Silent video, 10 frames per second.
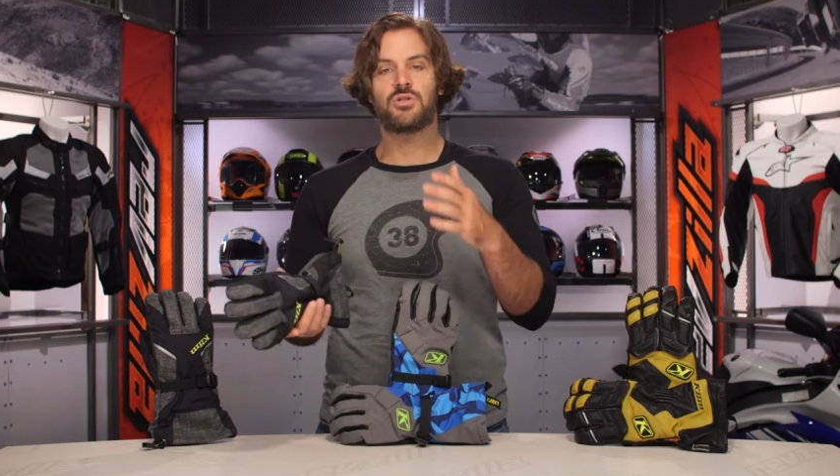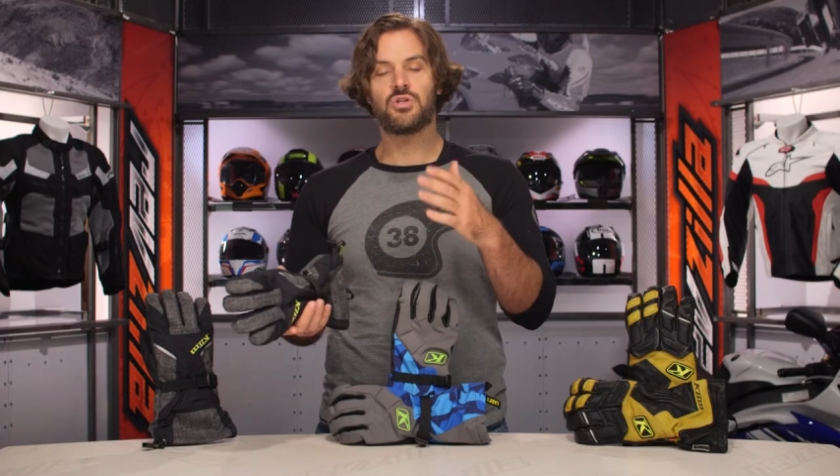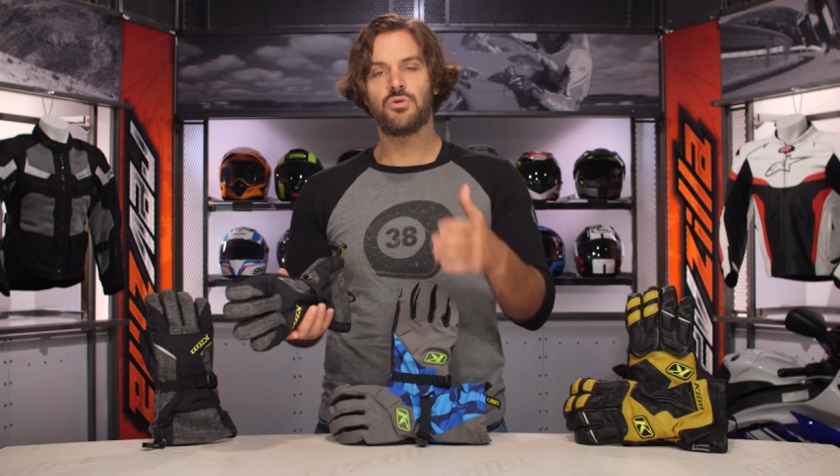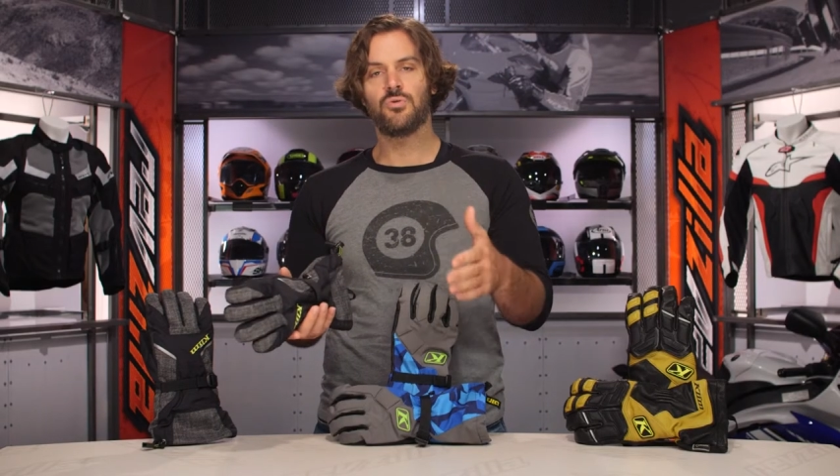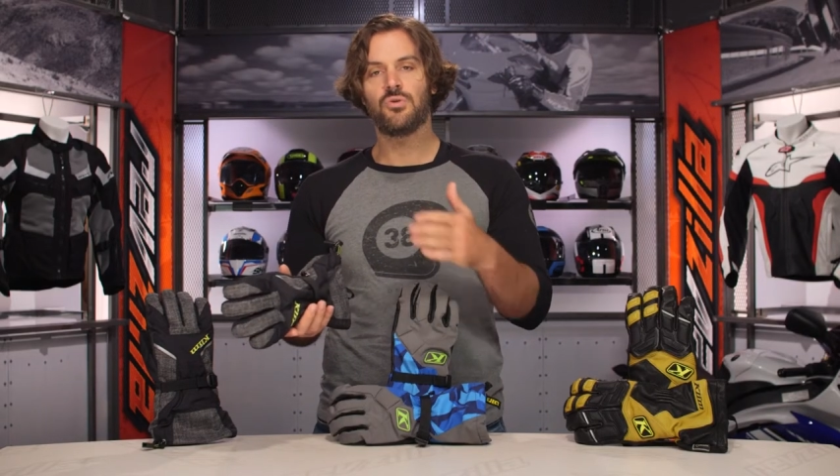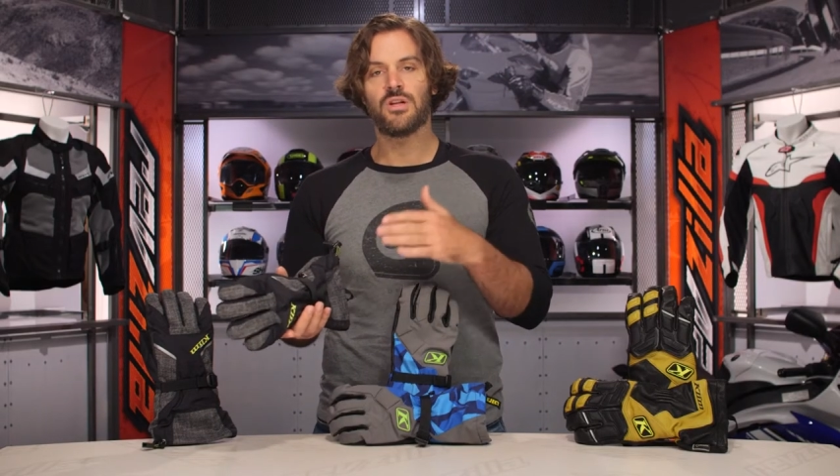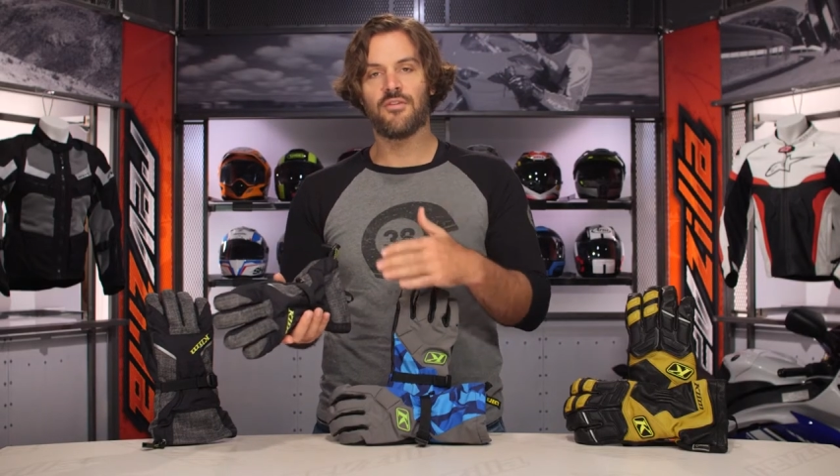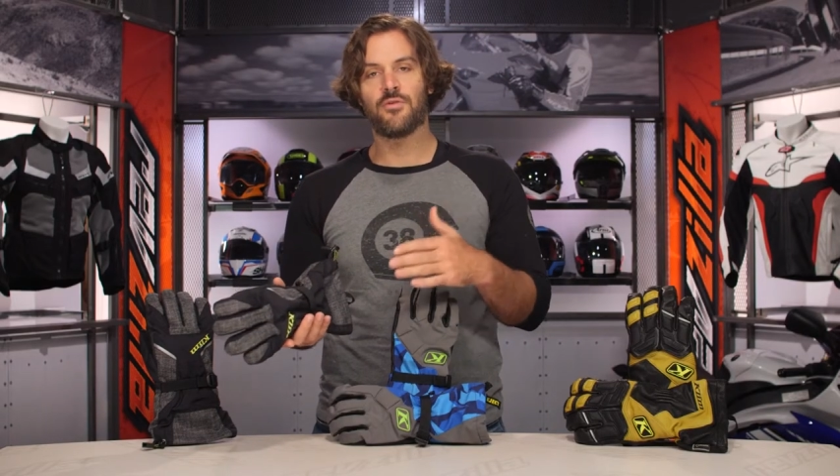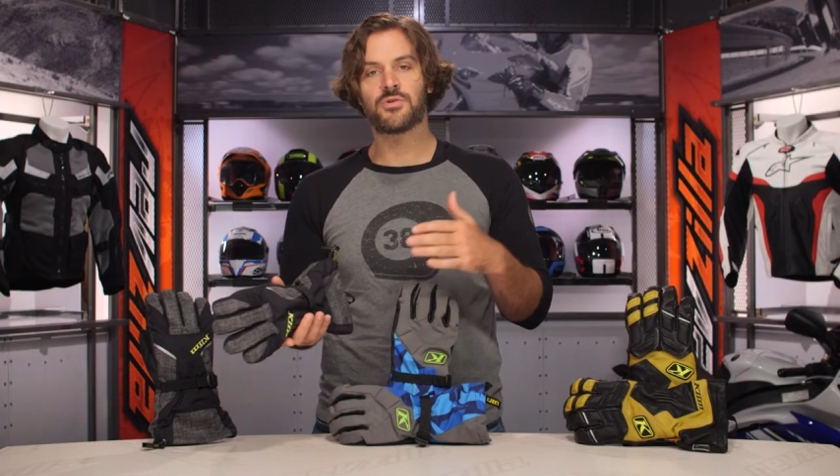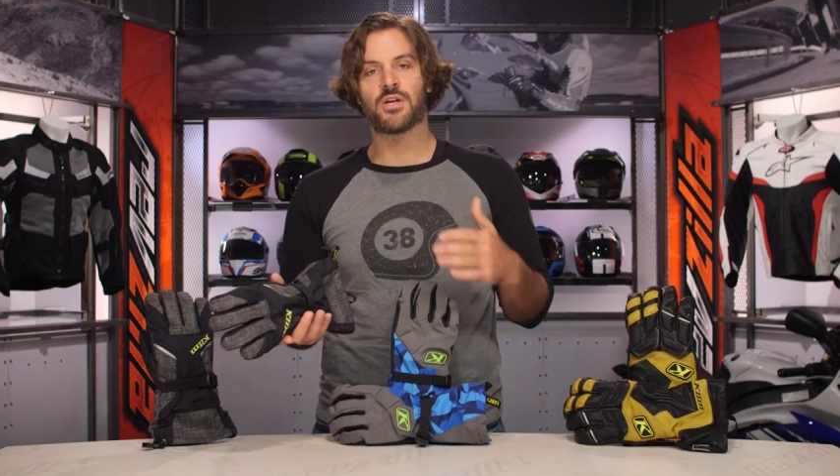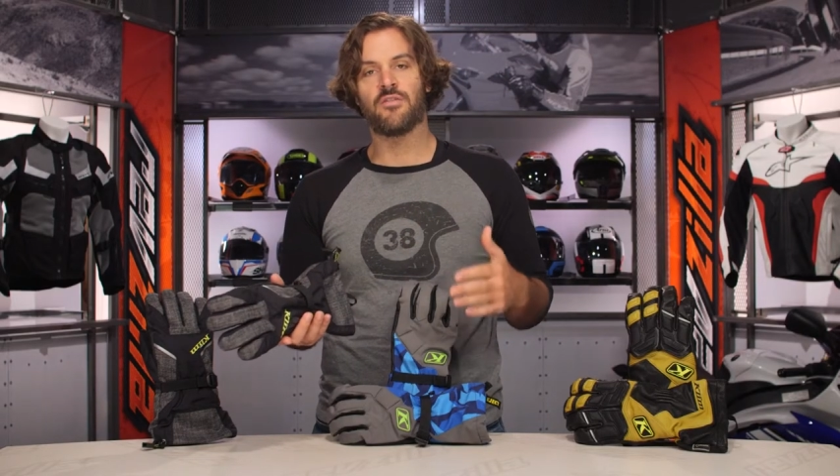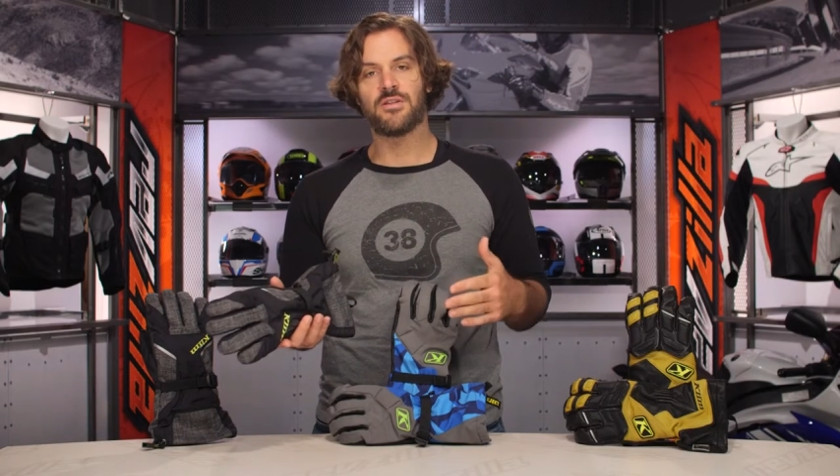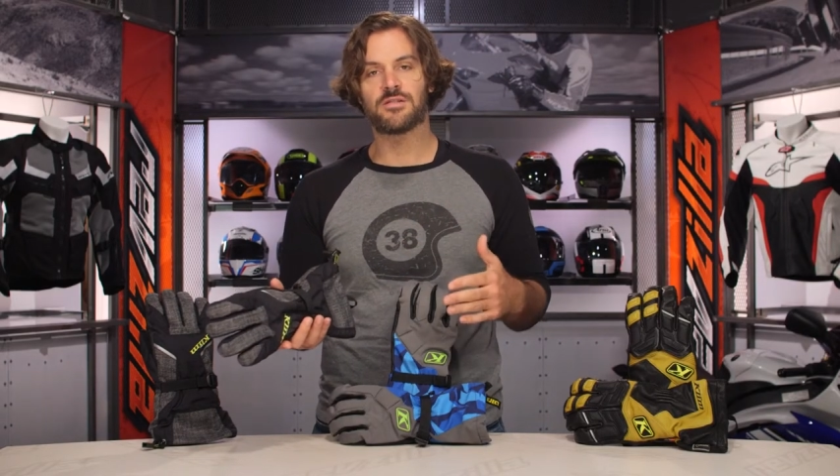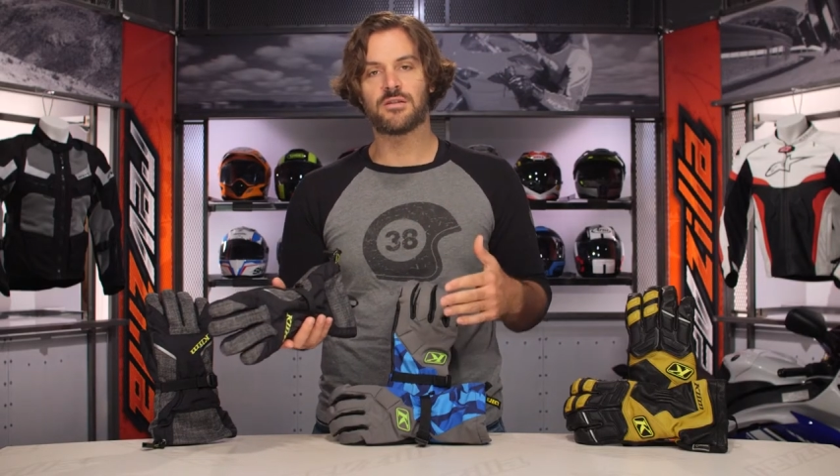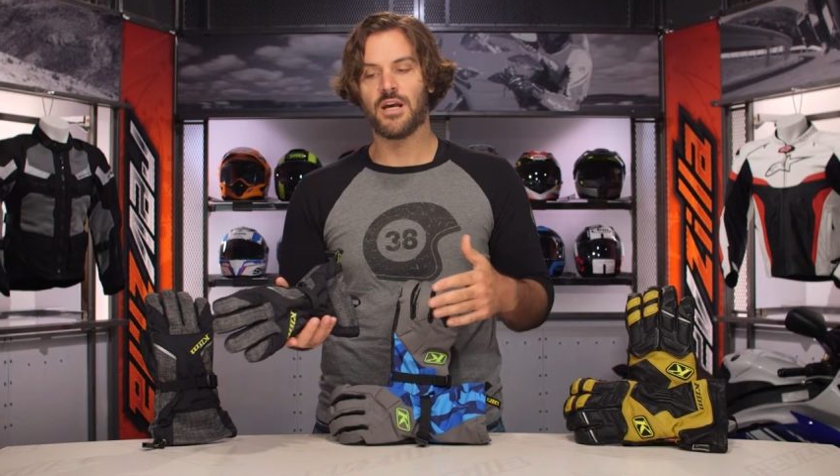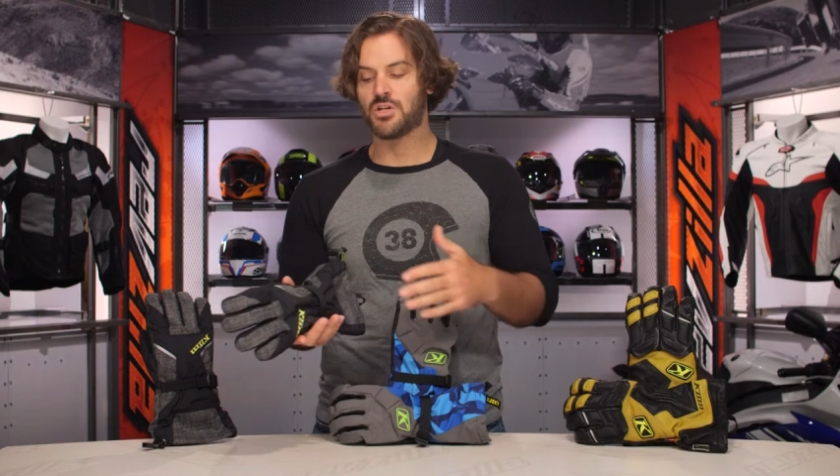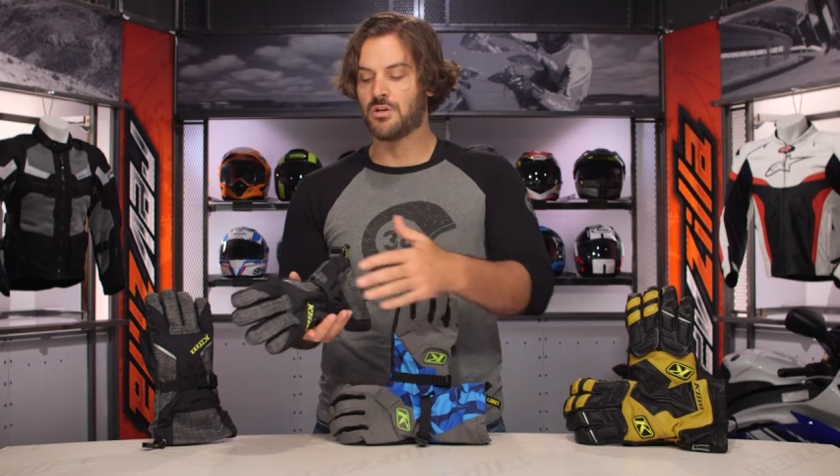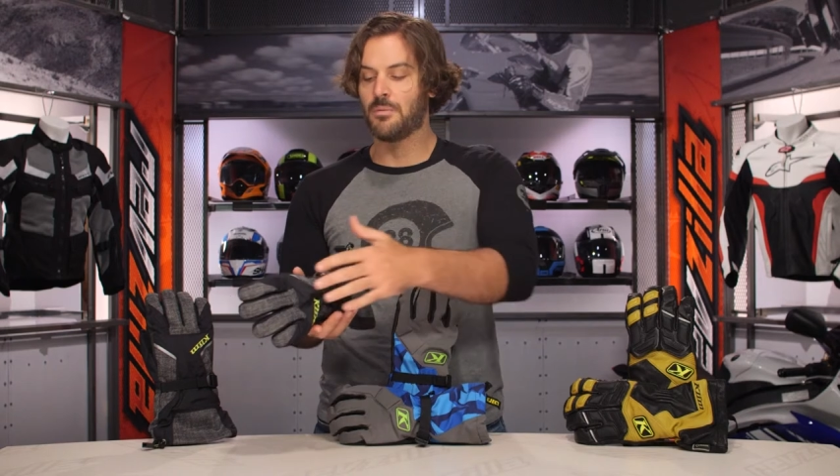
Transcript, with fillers: two levels of insulation.